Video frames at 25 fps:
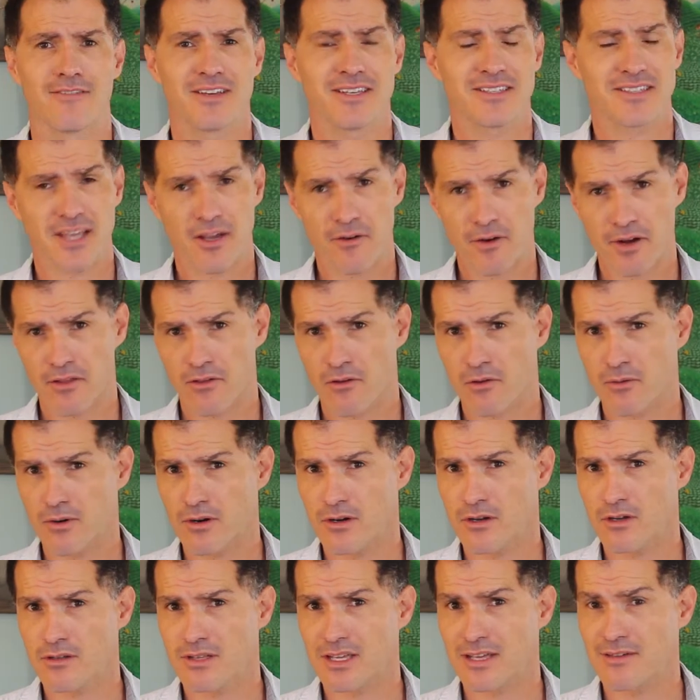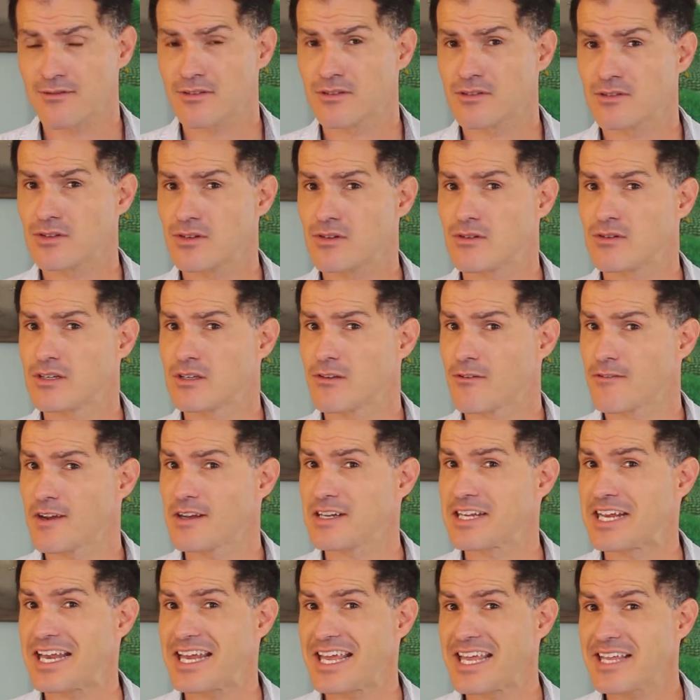this area of the world, even though it's
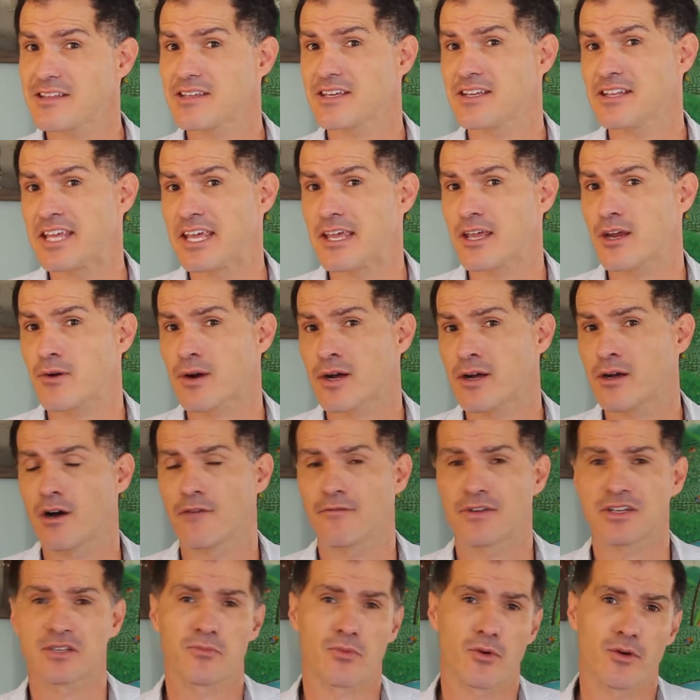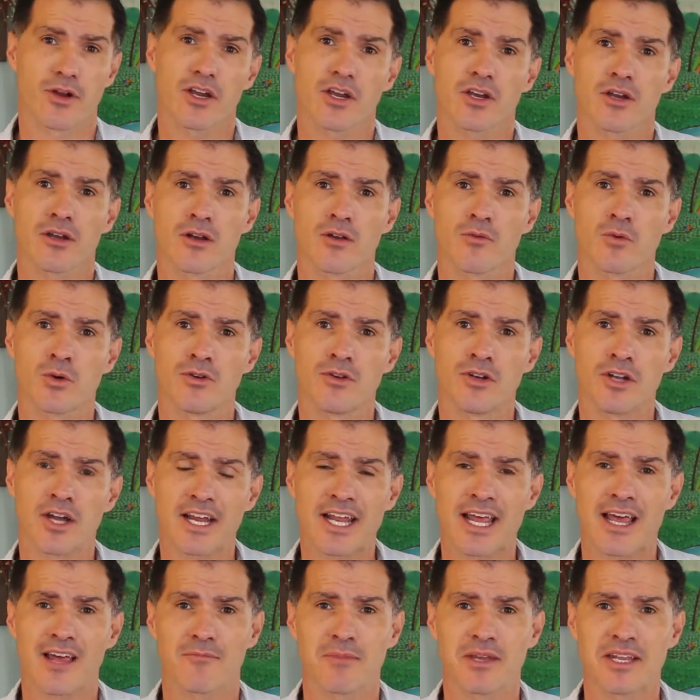fairly late in the era of exploration, would
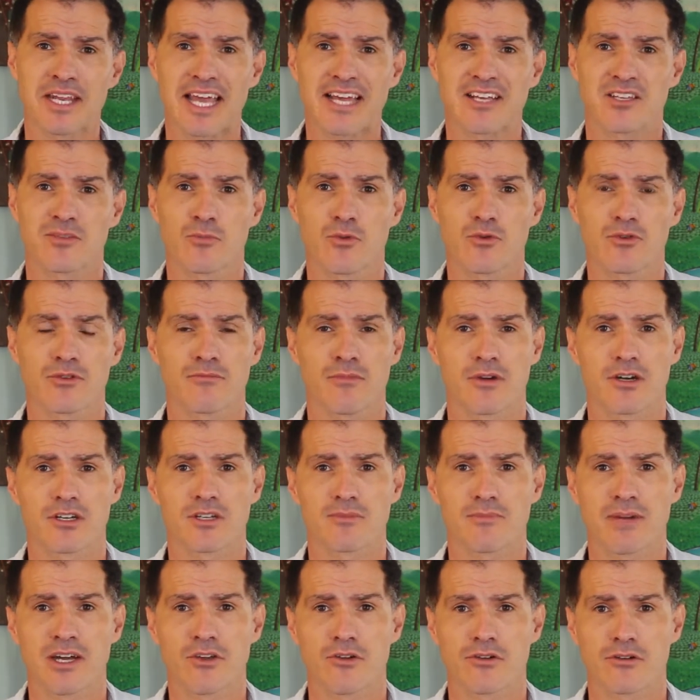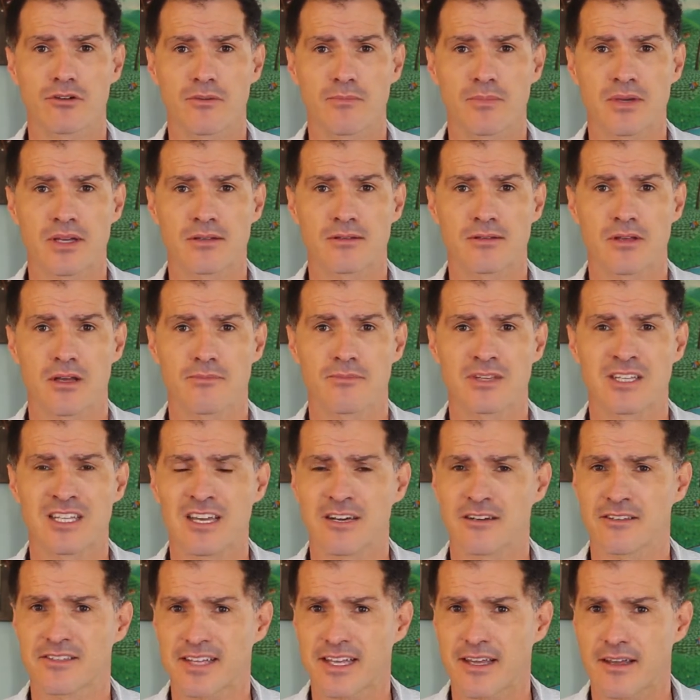not have been explored much by Europeans up
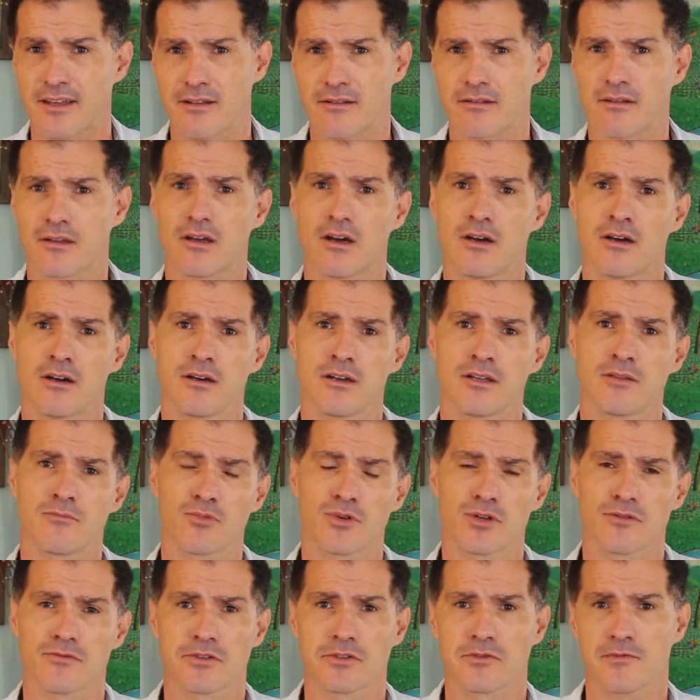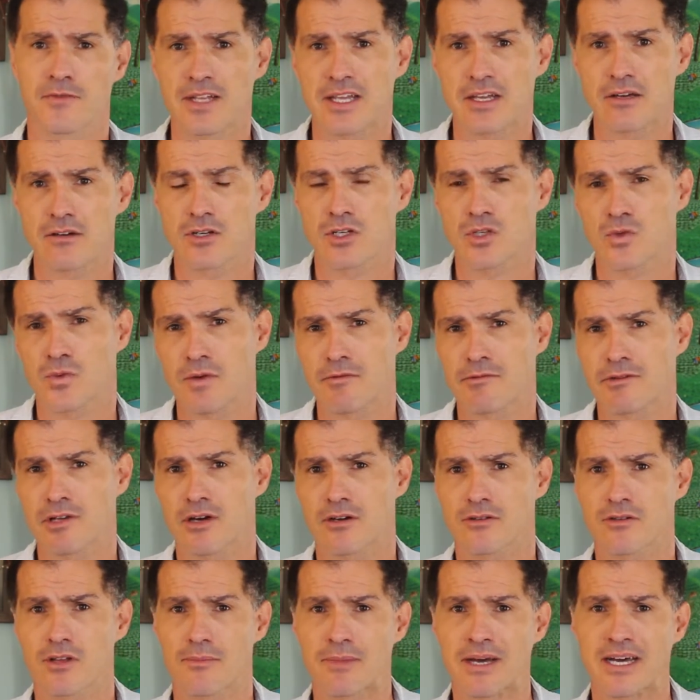till then. Uh, in previous videos, we've
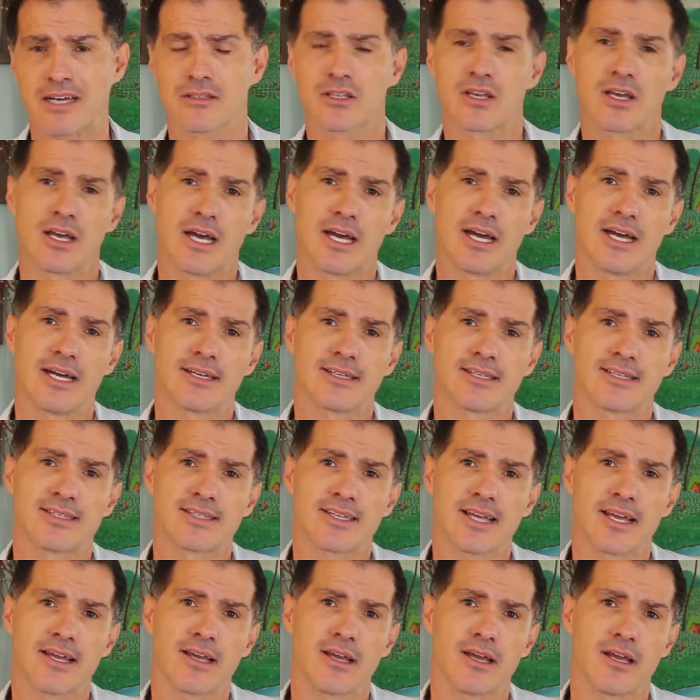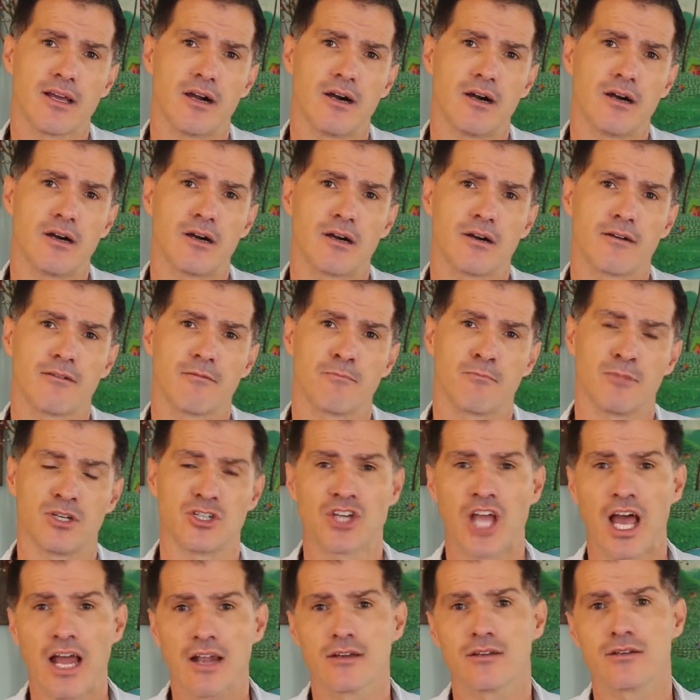talked about, say, uh,
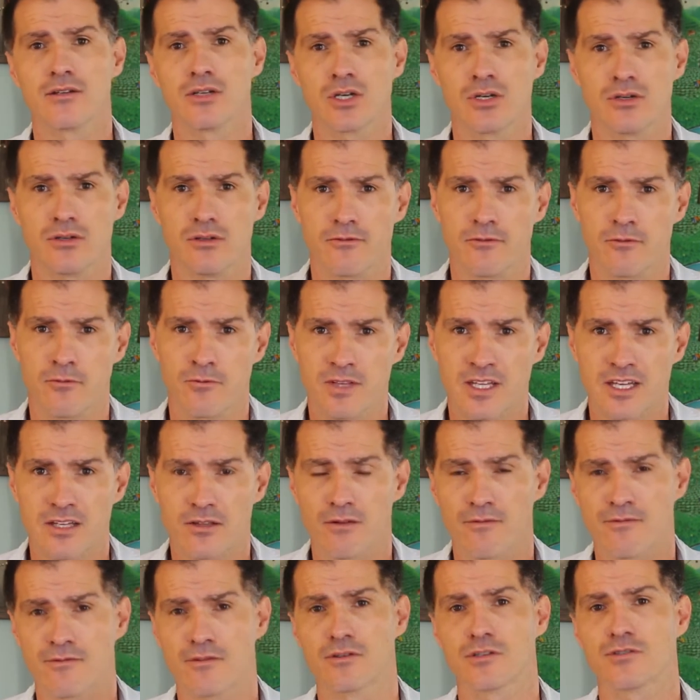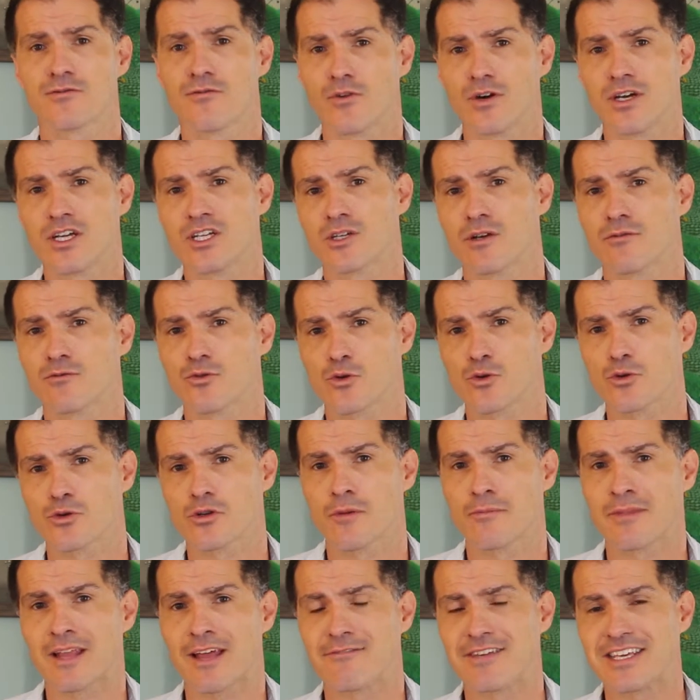Magellan, who did the first voyage of
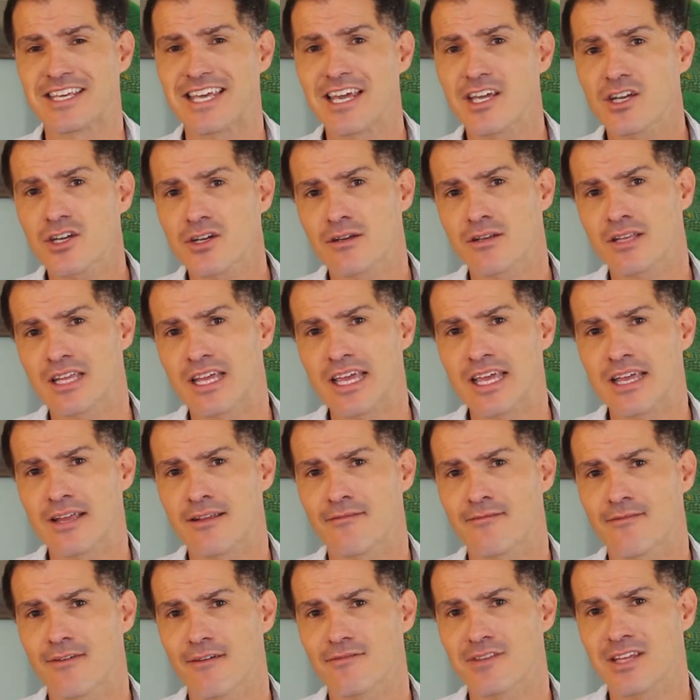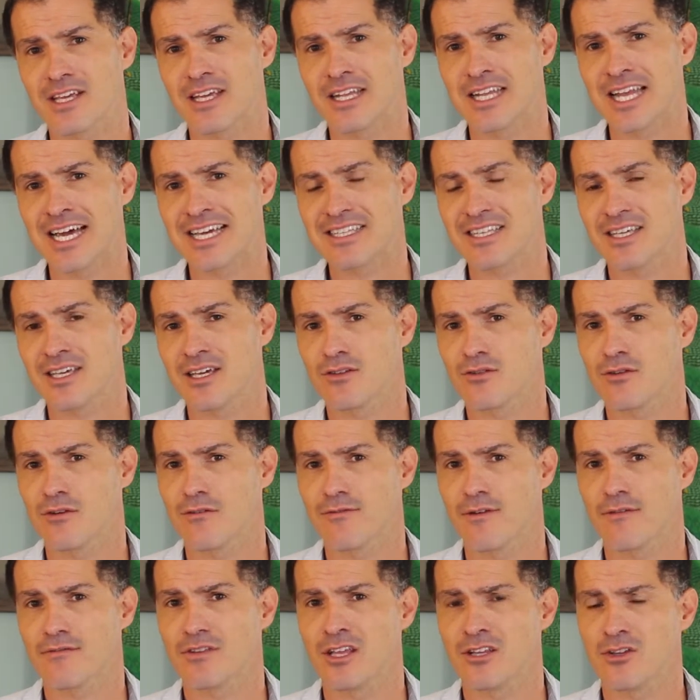circumnavigation in fifteen nineteen to
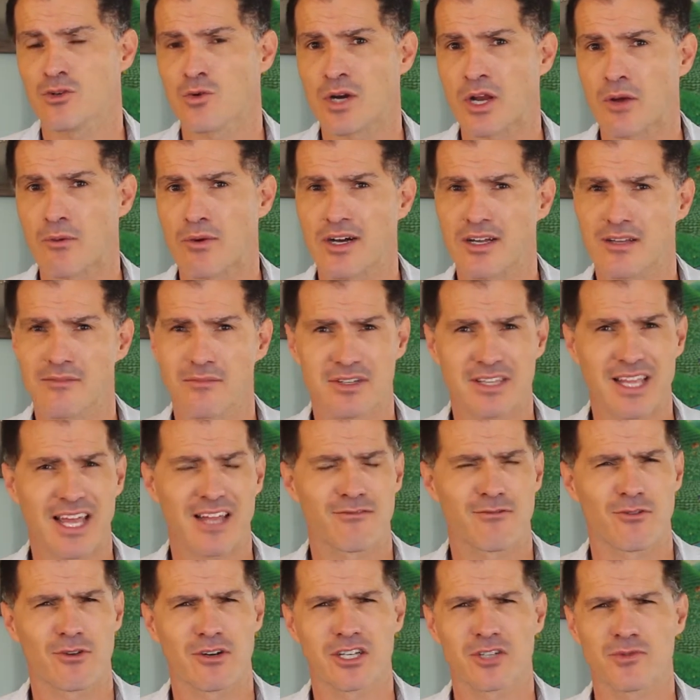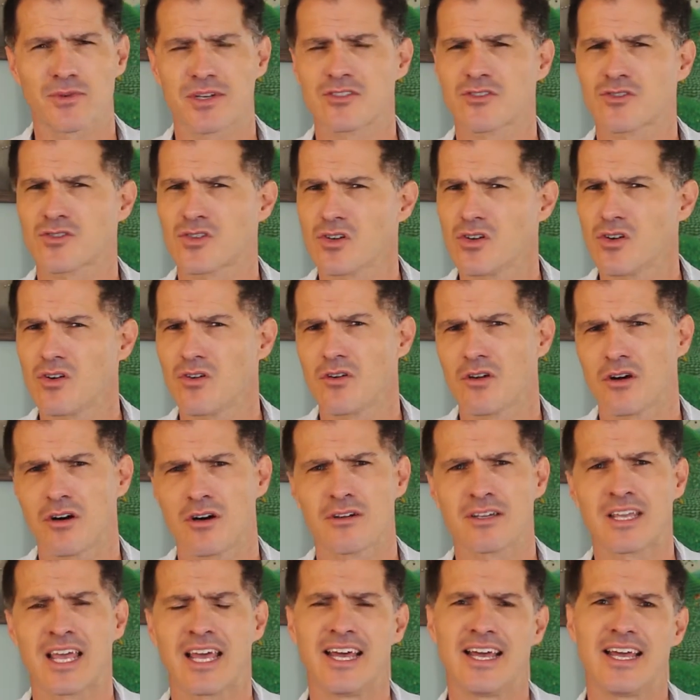fifteen twenty-one, but that voyage was so
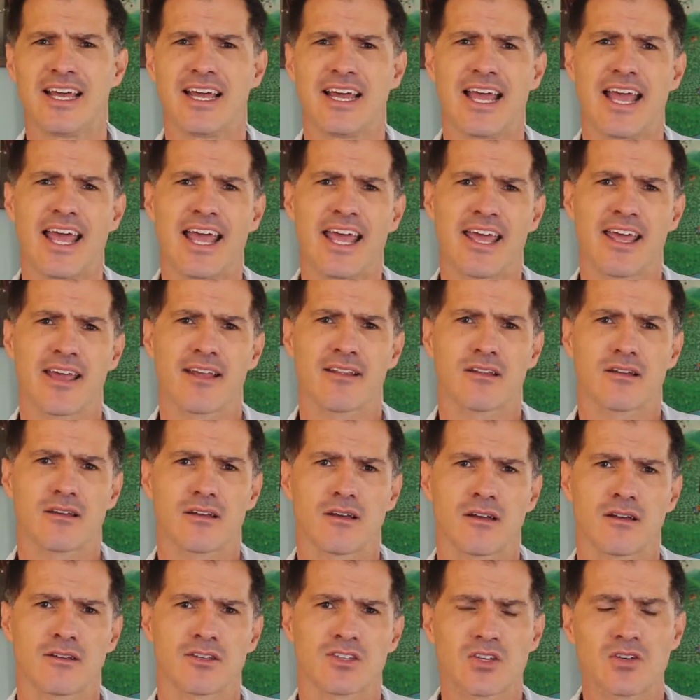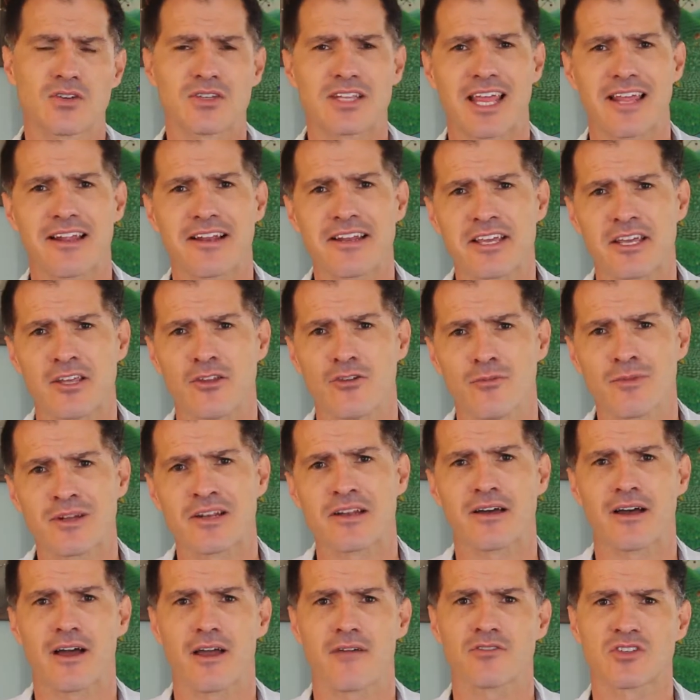long and uh, so deadly in human
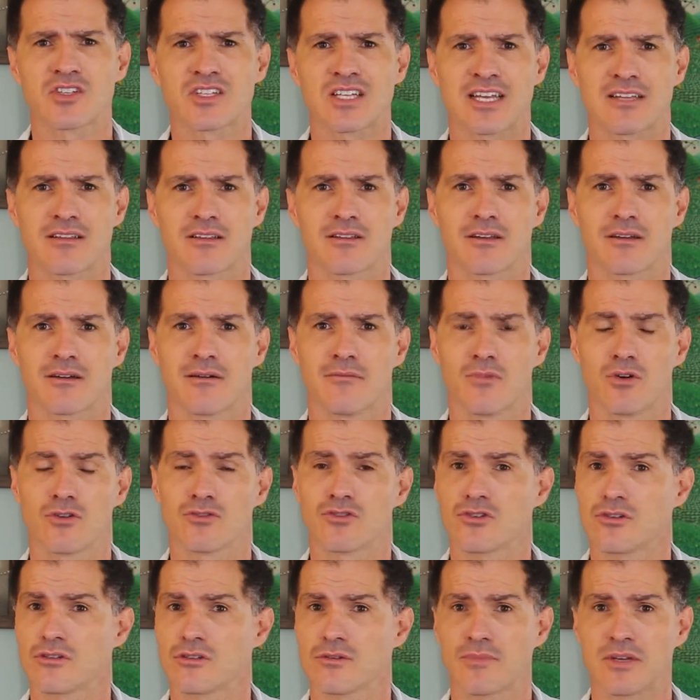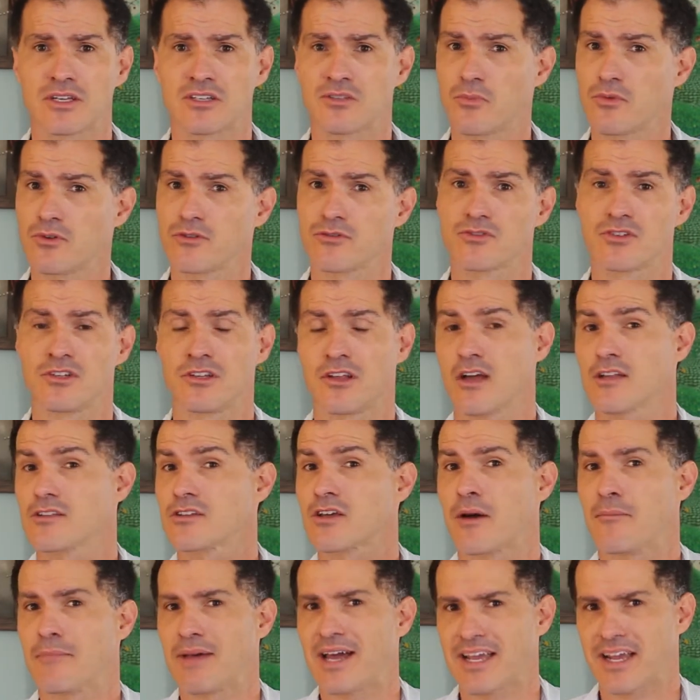lives that uh, most European explorers did not
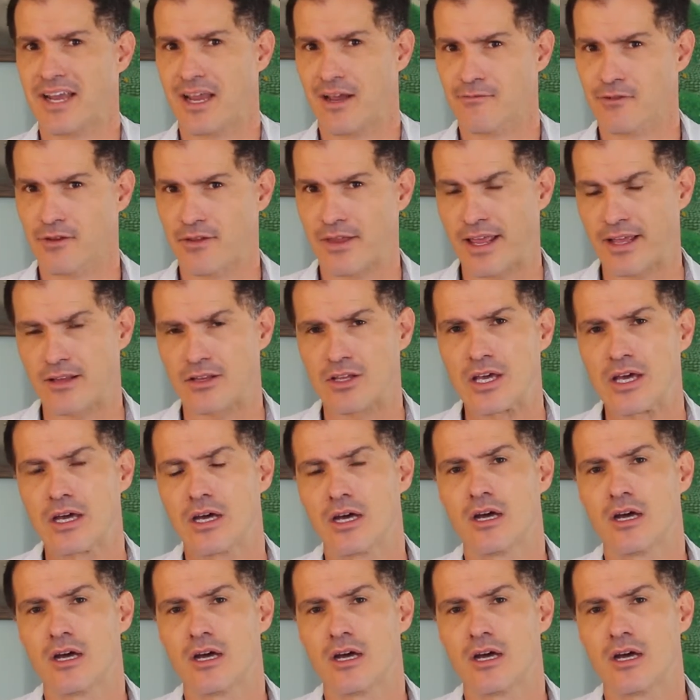come back after that,